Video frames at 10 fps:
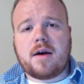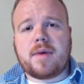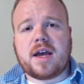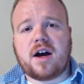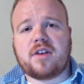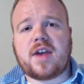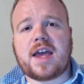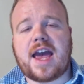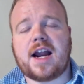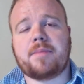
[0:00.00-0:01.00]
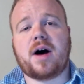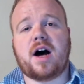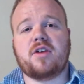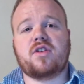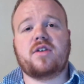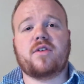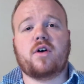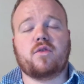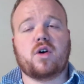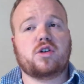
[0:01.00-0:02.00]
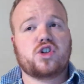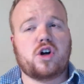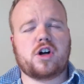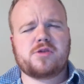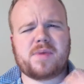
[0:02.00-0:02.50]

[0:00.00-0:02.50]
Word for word: because they gain a positive overall charge